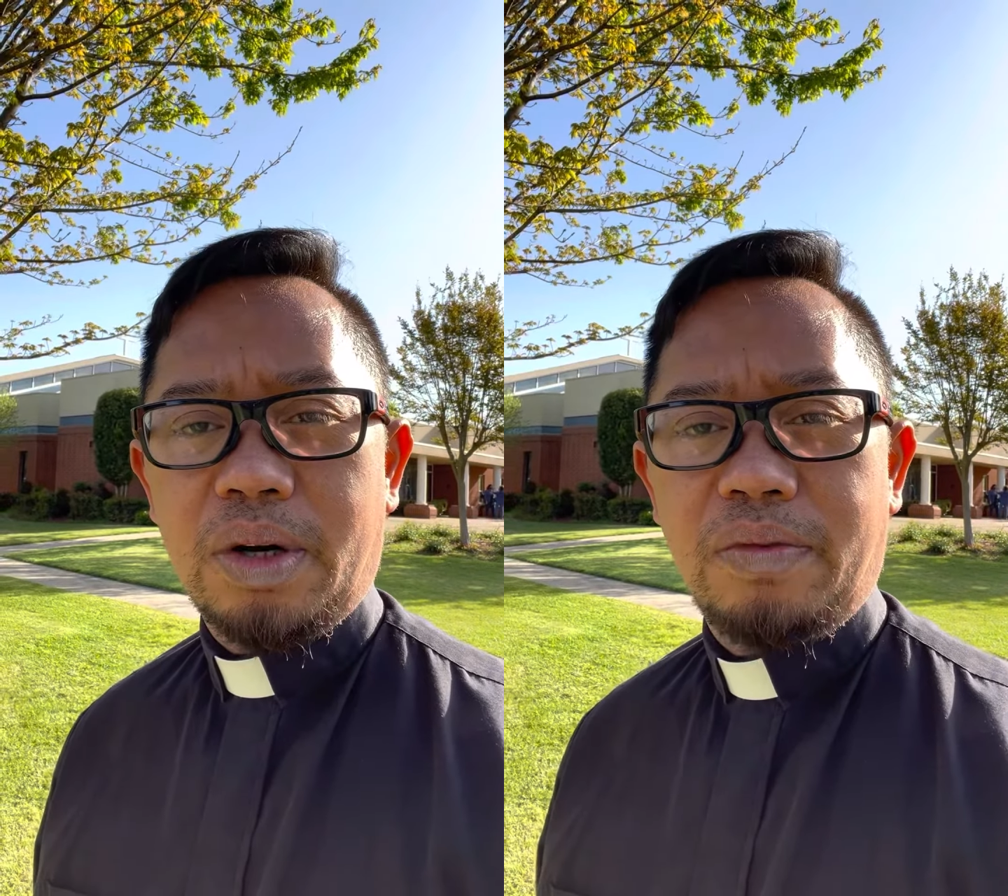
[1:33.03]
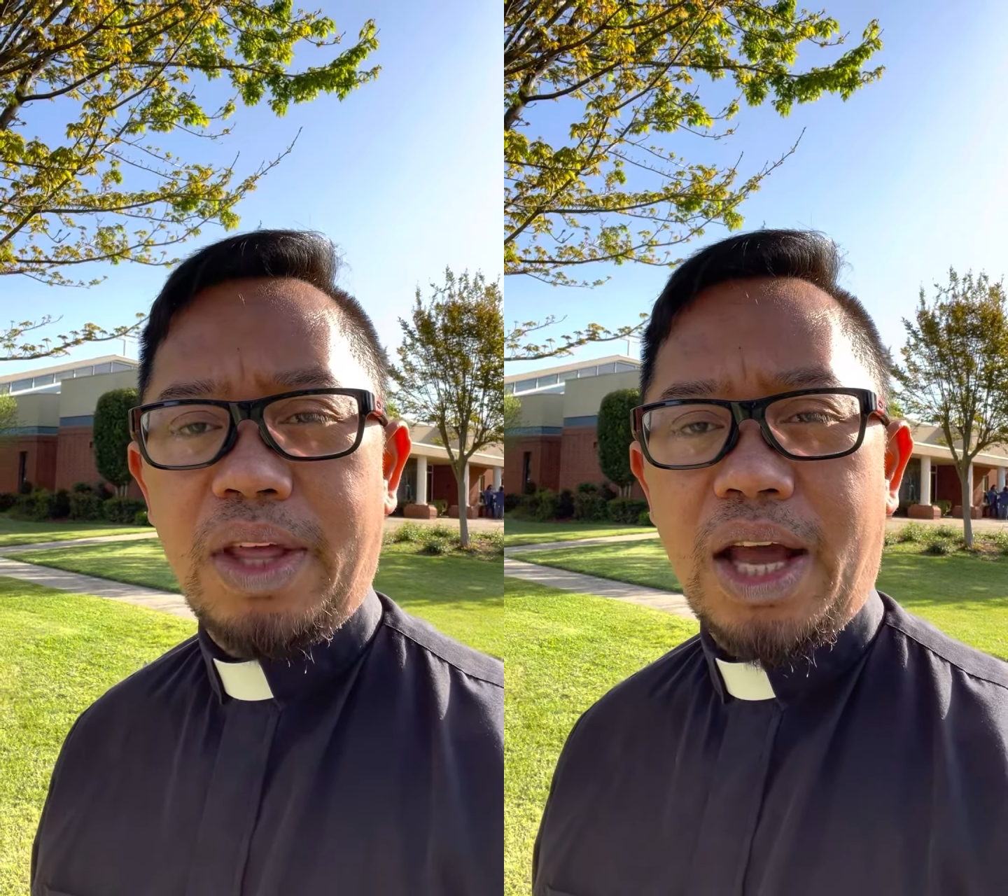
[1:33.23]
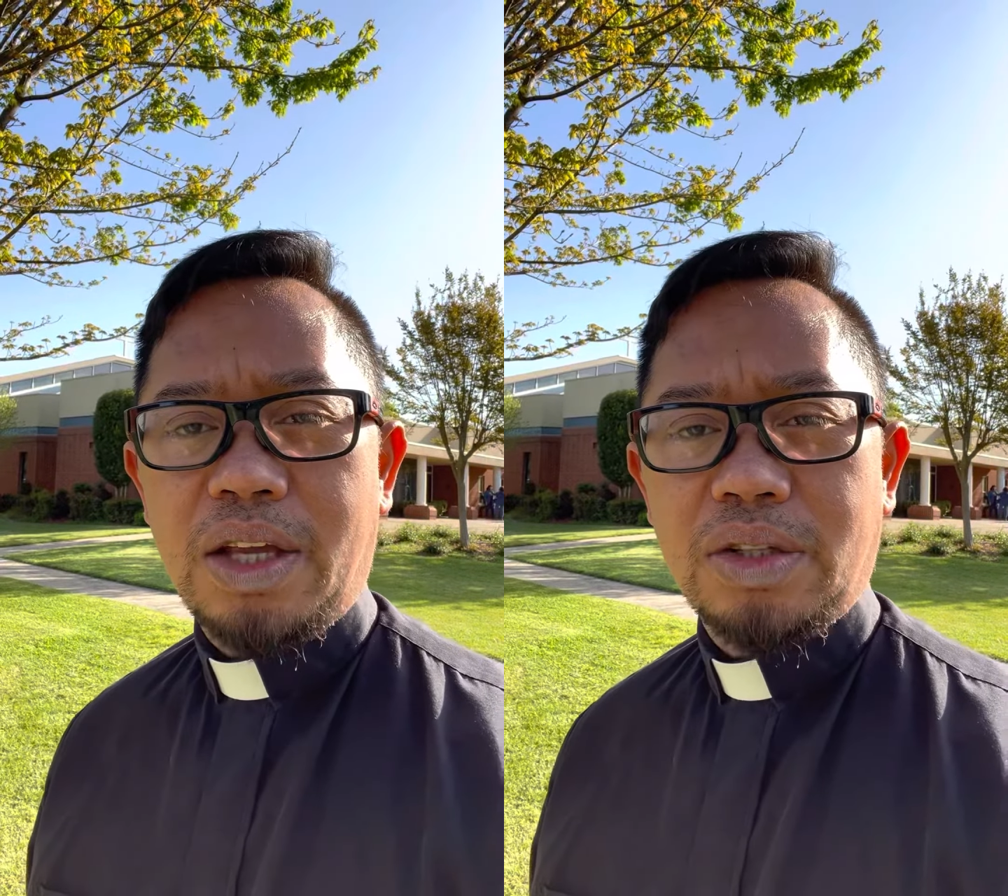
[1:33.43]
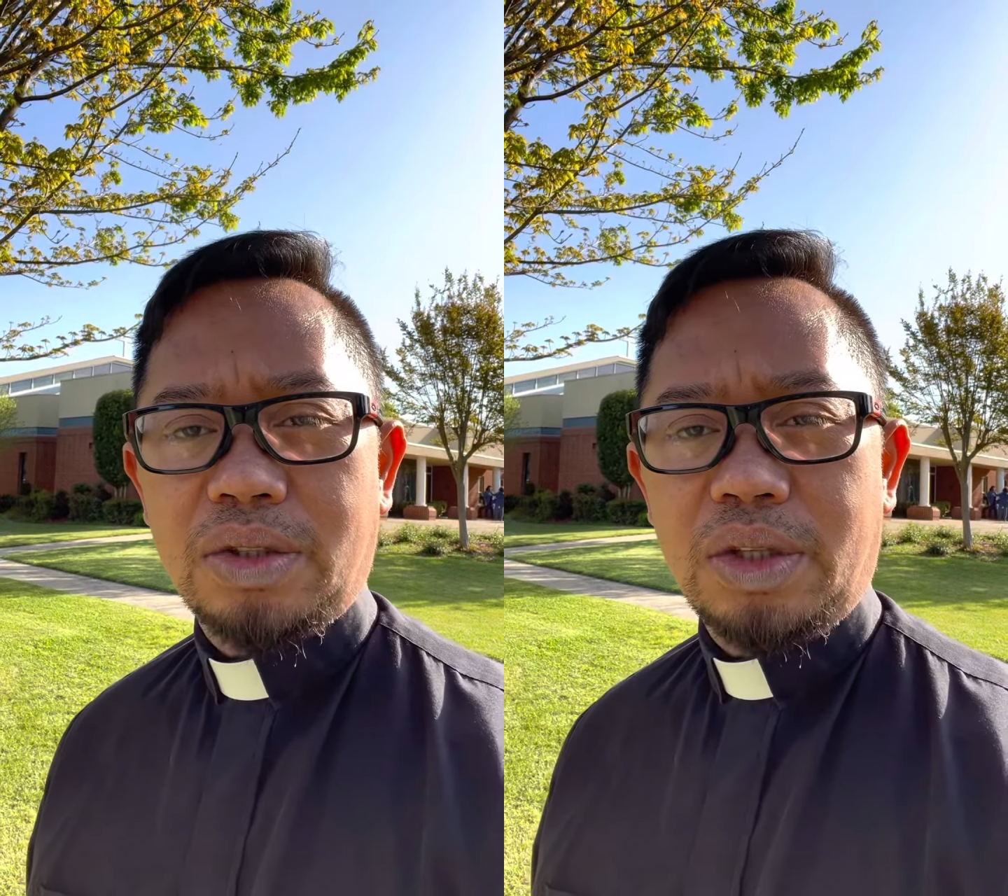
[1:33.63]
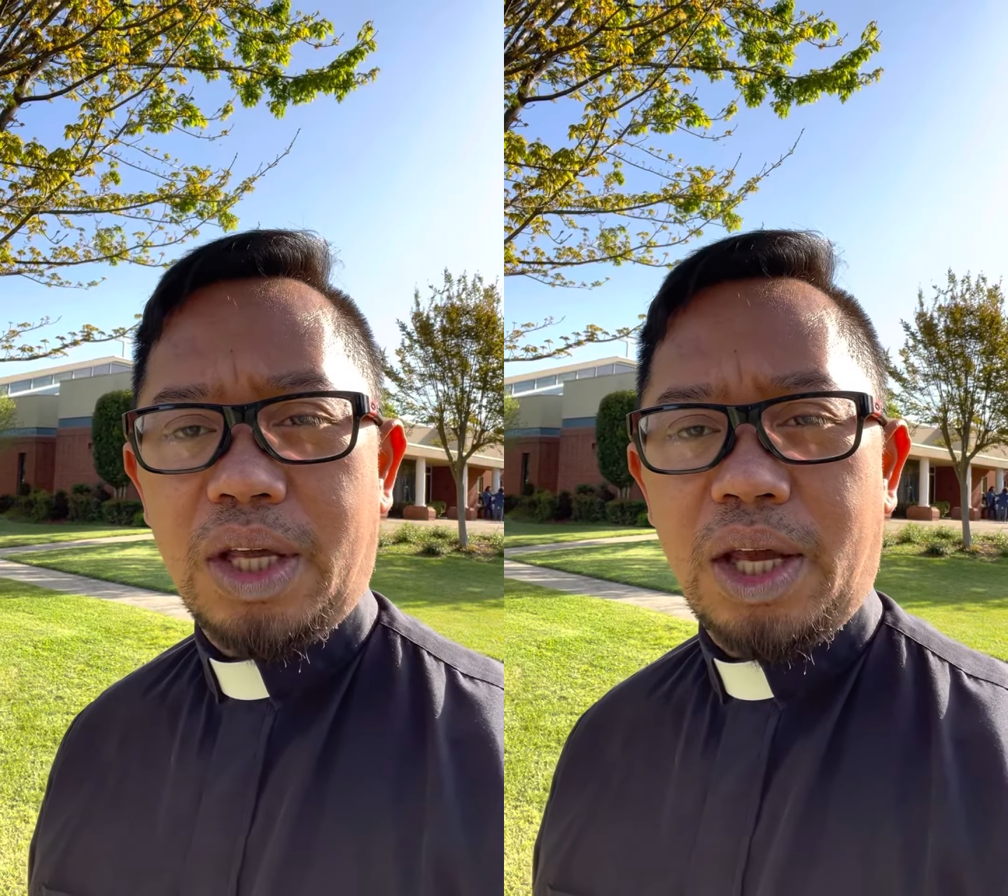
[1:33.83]
of Daniel
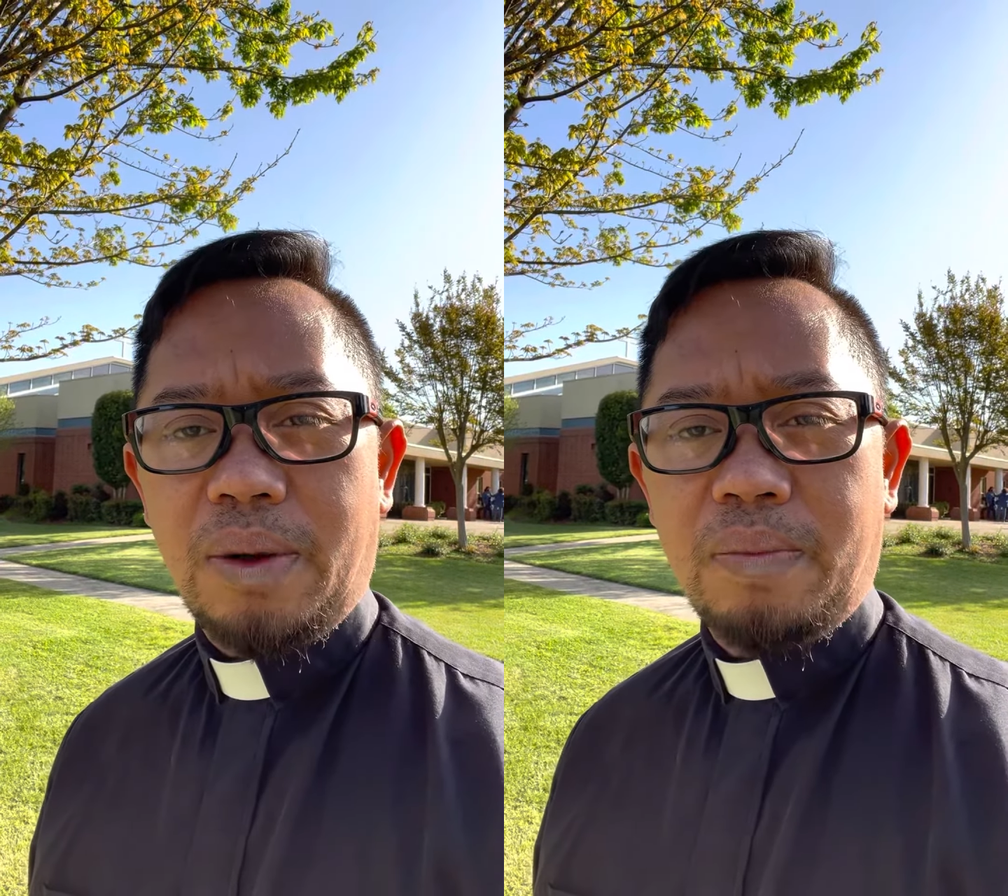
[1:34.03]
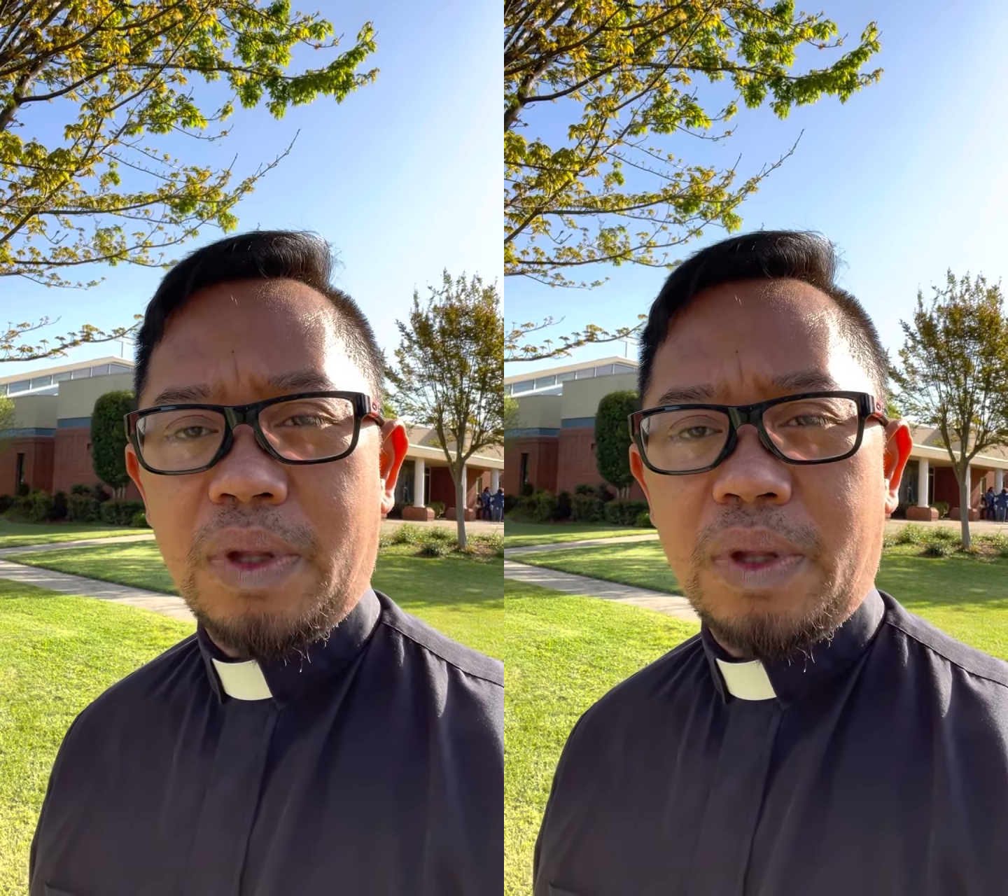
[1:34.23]
today